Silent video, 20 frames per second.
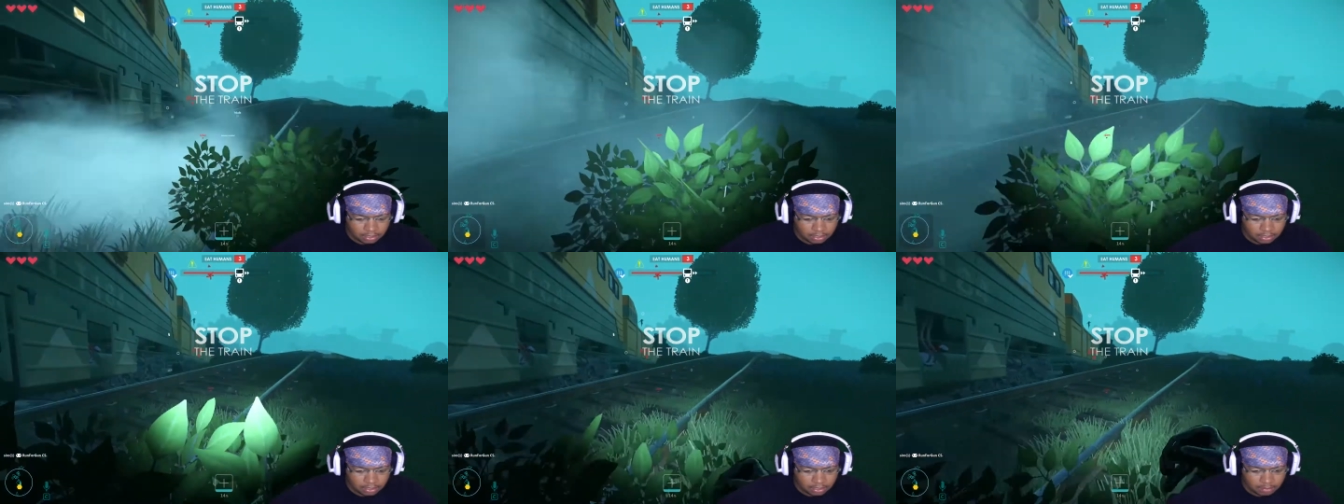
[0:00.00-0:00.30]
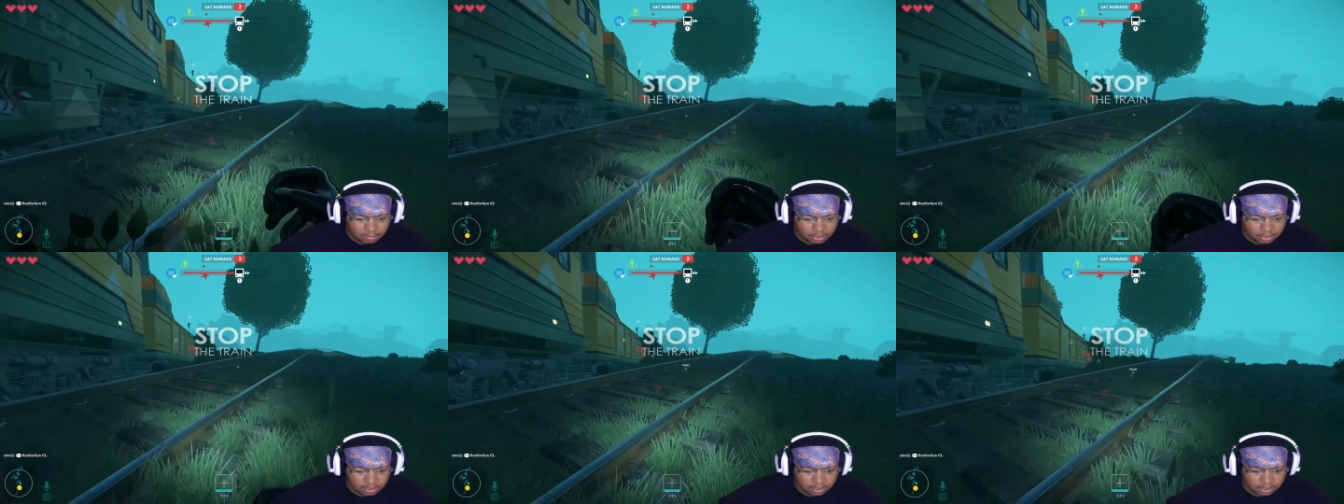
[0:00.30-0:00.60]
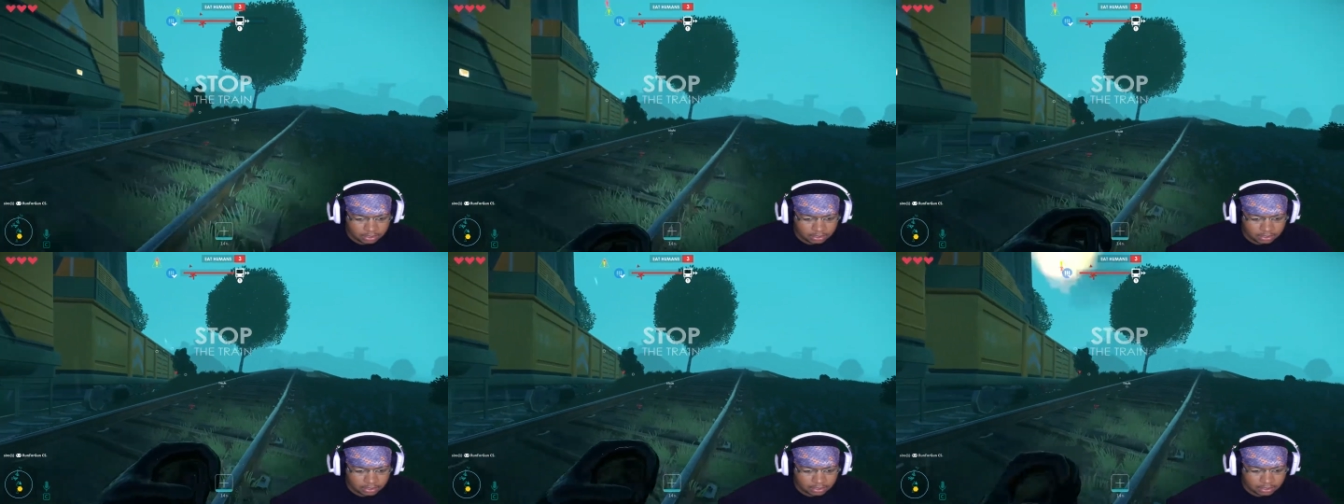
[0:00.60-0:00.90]
Oh my
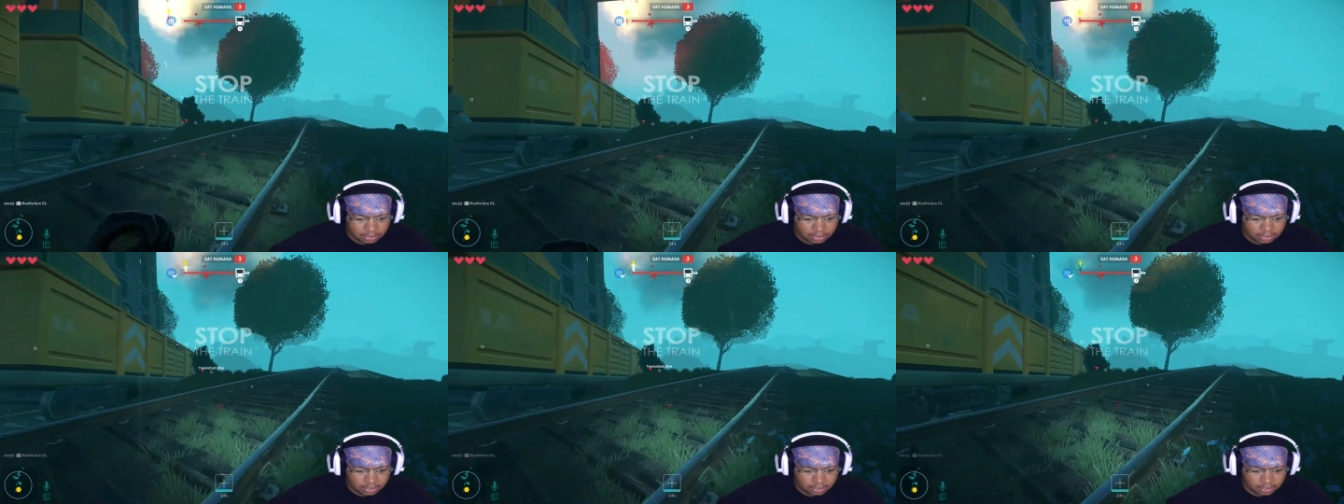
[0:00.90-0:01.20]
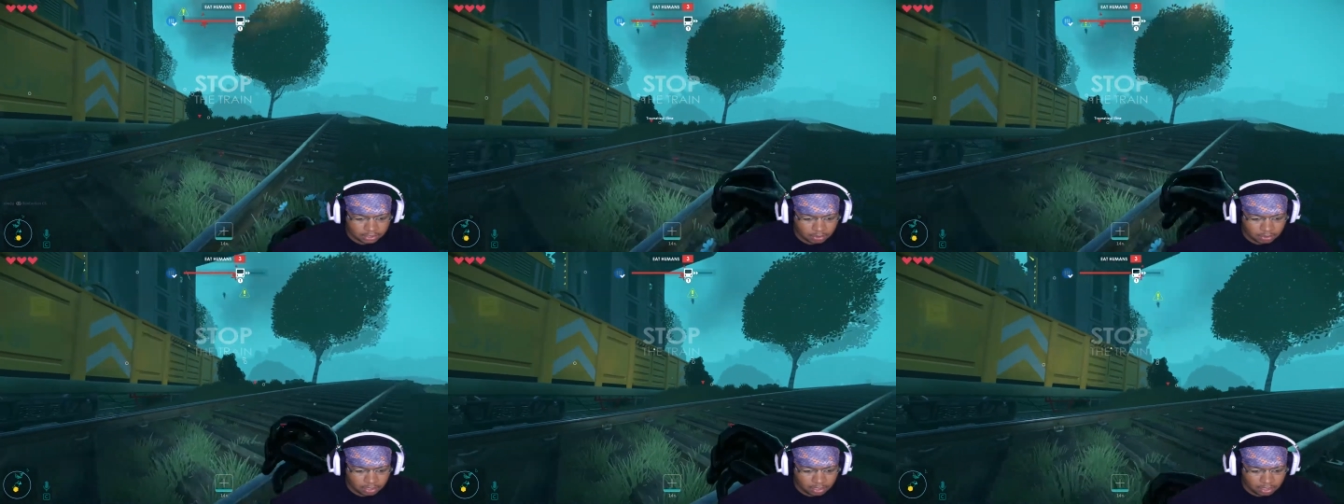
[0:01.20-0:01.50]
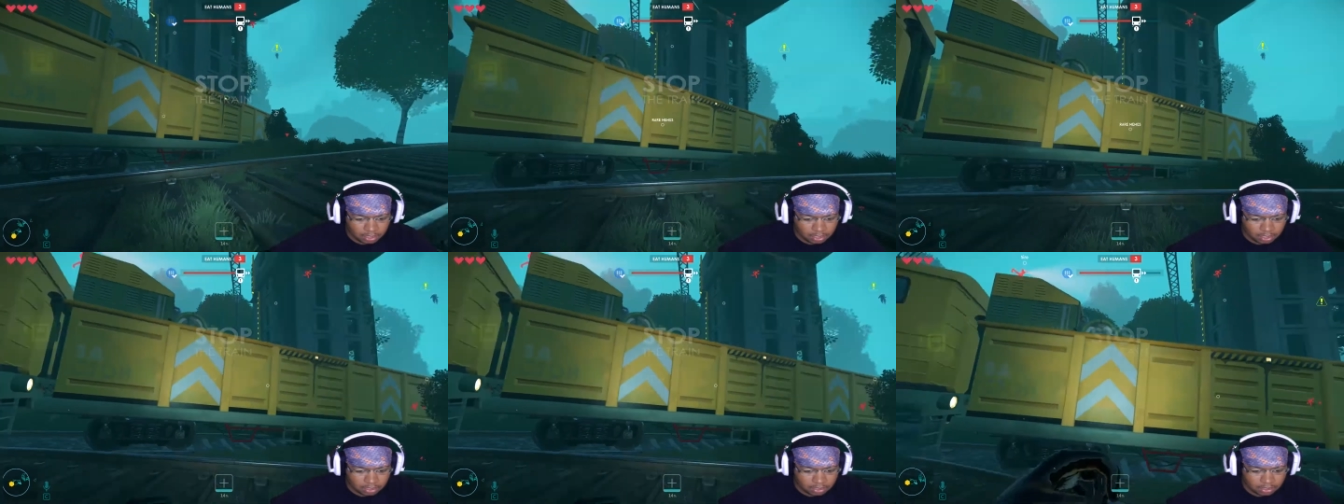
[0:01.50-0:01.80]
Jesus, this is so
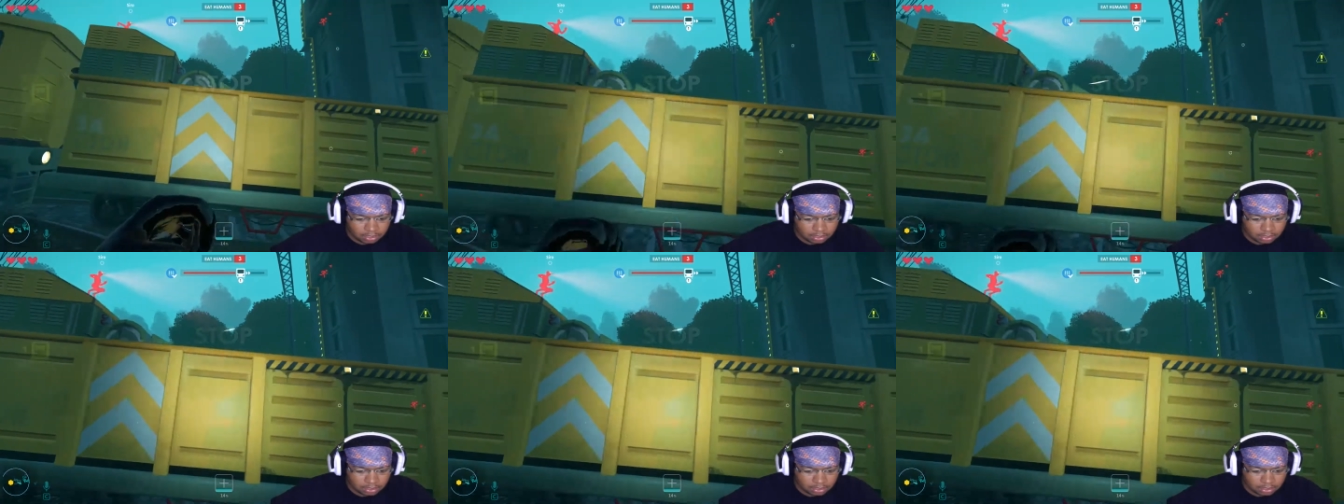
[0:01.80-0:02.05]
hard.